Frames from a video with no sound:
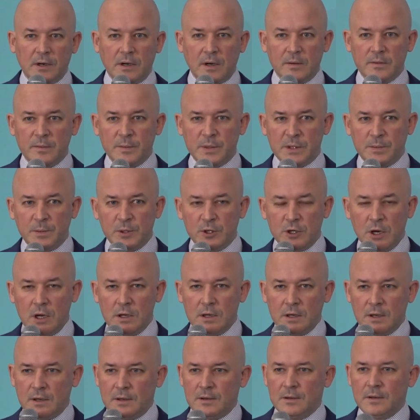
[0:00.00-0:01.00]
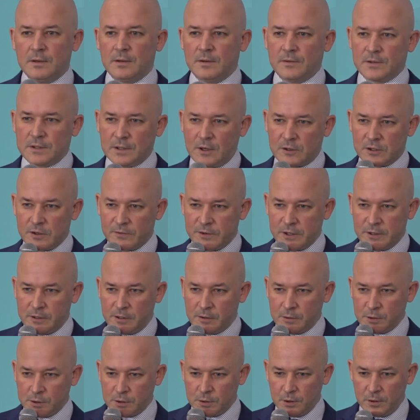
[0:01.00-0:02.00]
Center
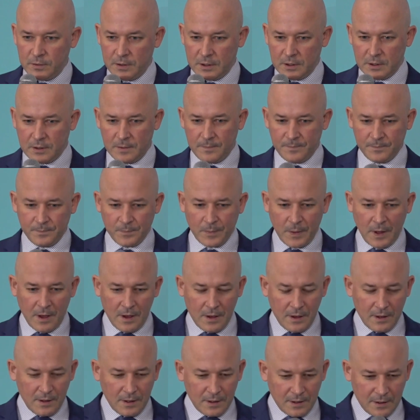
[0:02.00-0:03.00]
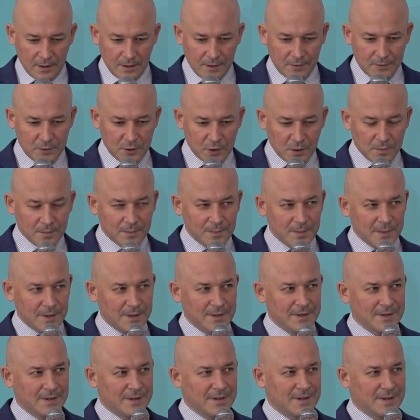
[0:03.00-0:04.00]
of our company,
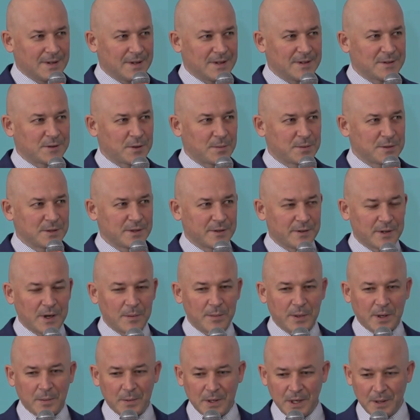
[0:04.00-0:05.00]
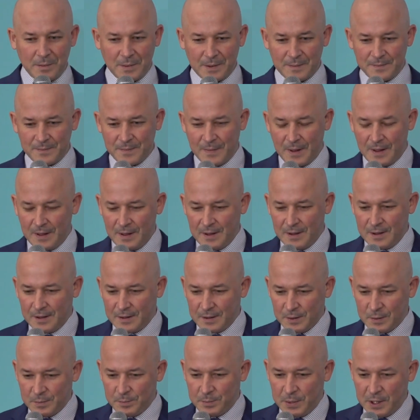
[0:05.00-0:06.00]
and we're going to
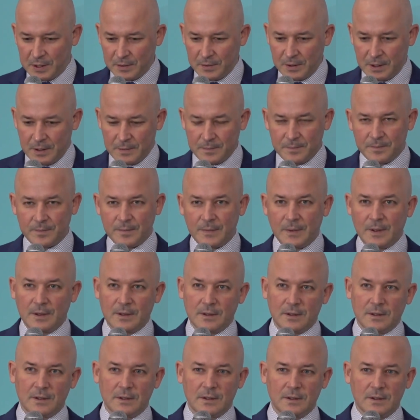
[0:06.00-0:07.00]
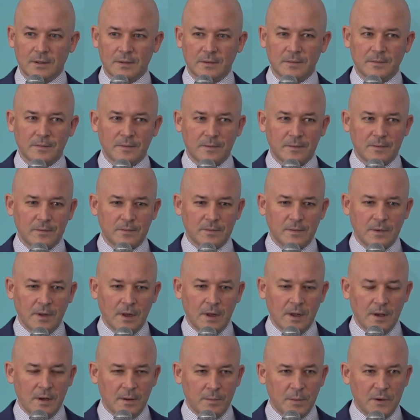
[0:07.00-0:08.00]
talk about the security
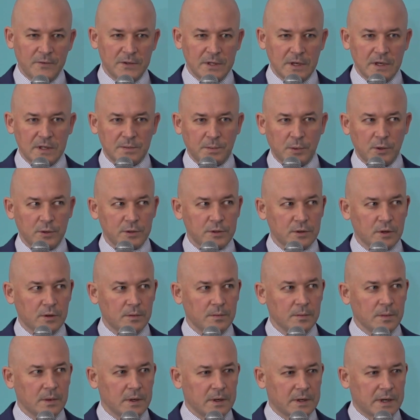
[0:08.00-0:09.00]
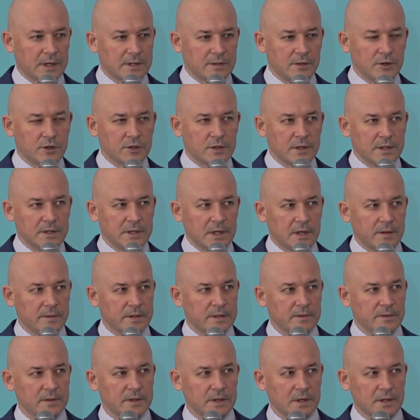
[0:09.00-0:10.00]
efforts in the existing conditions.
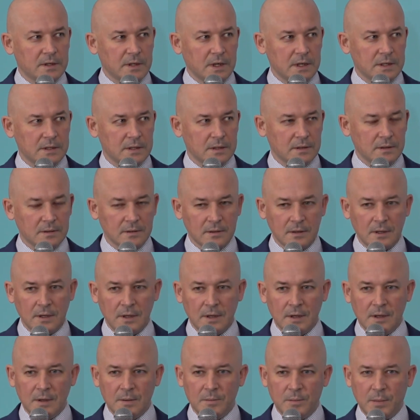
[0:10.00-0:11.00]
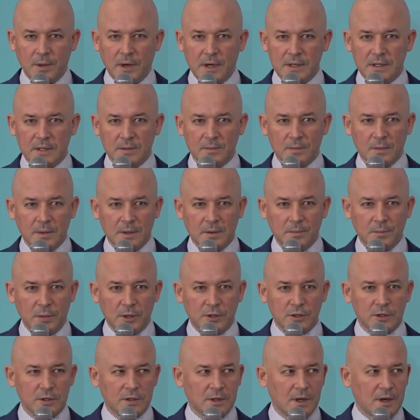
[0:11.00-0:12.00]
First of all, we use different
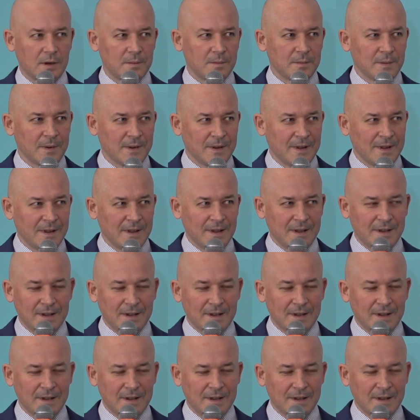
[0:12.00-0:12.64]
services.